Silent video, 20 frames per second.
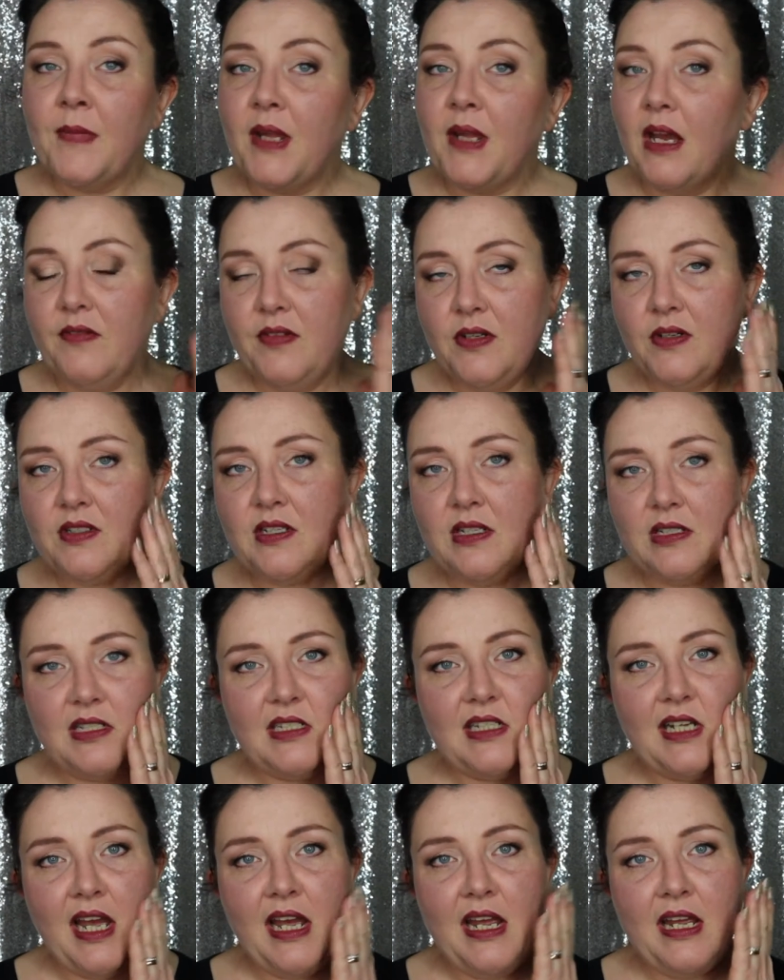I've used it
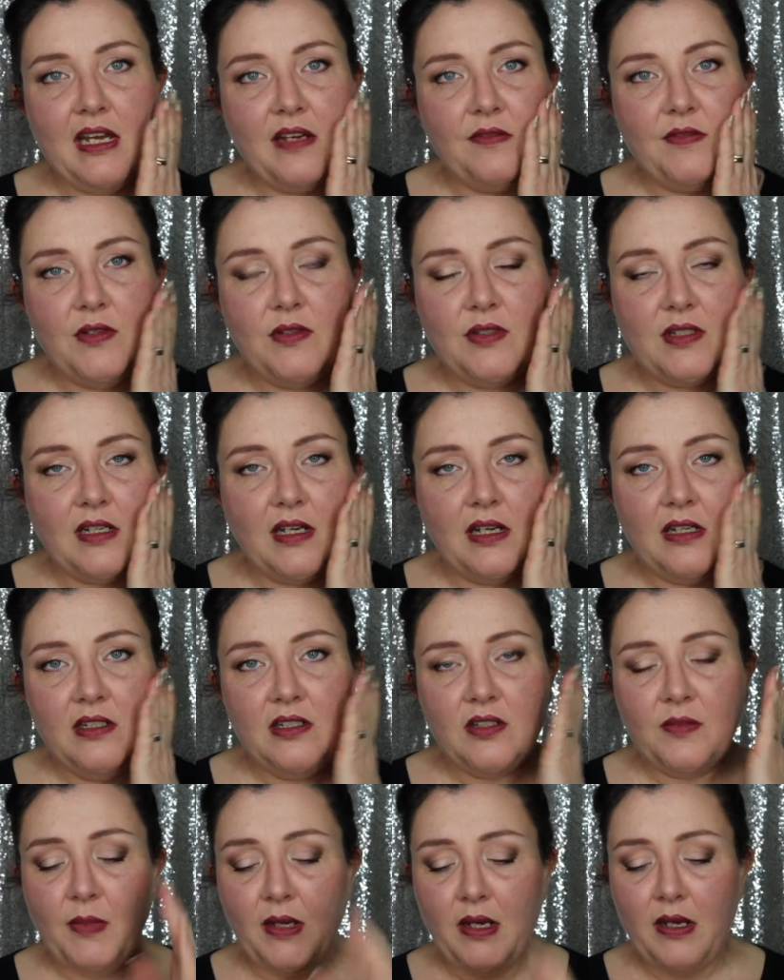today. I've used it
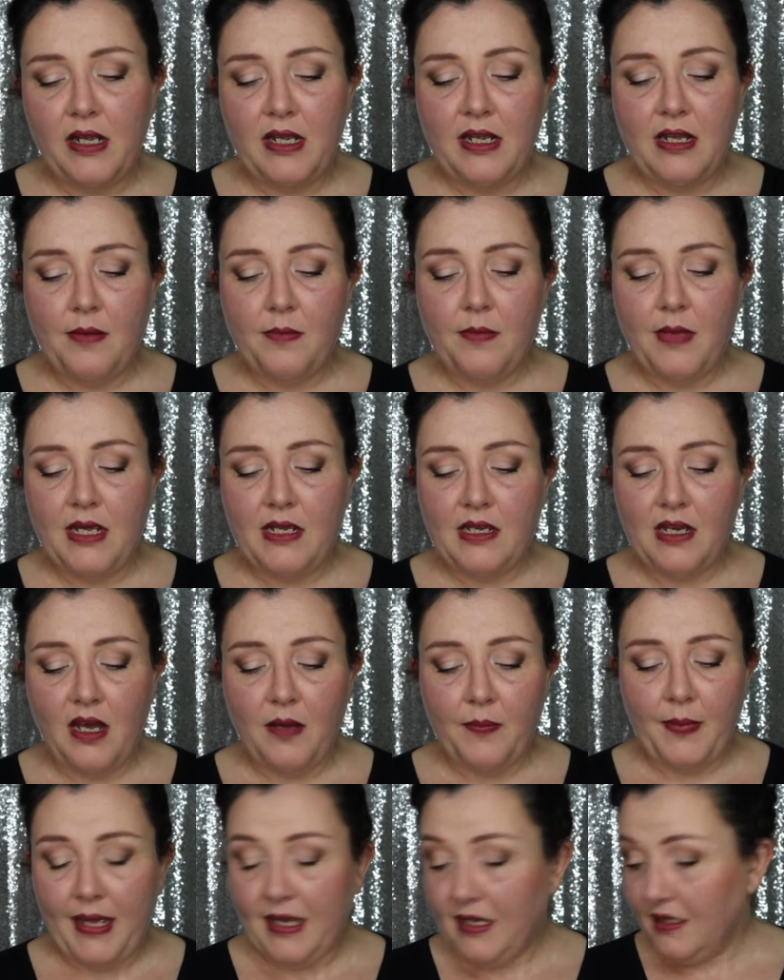under my
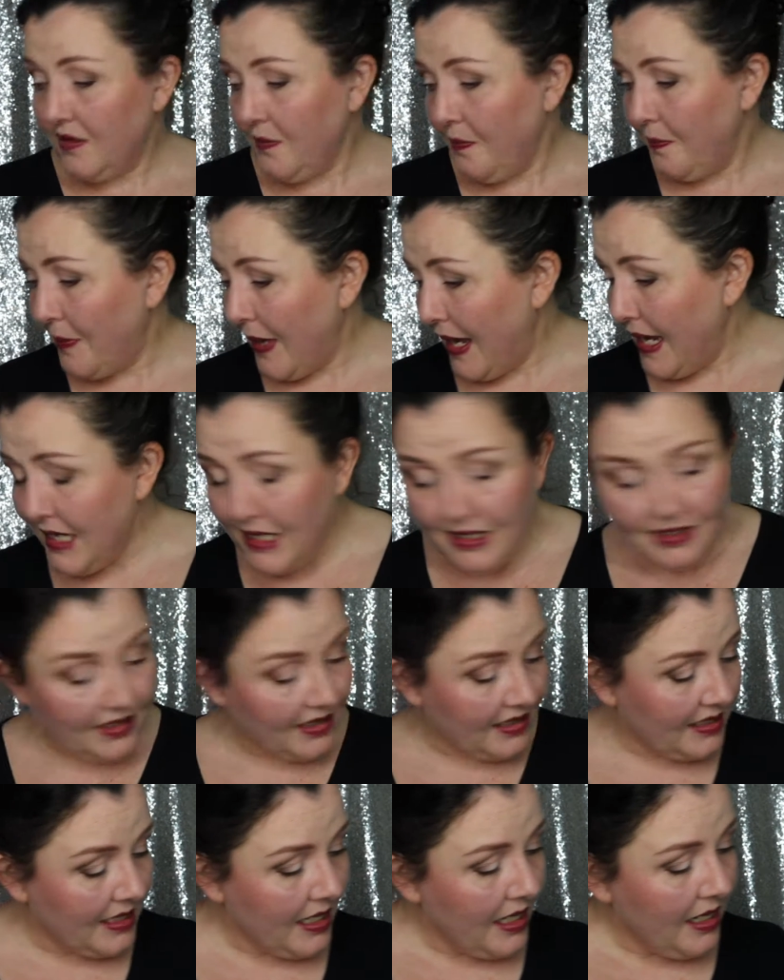makeup as a
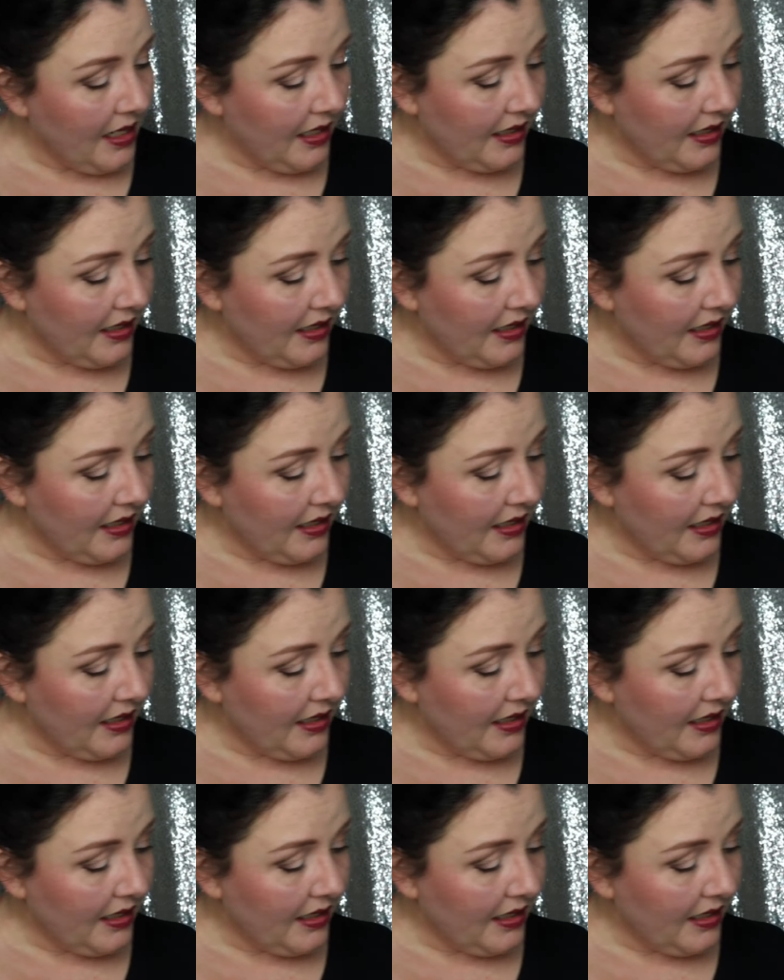base.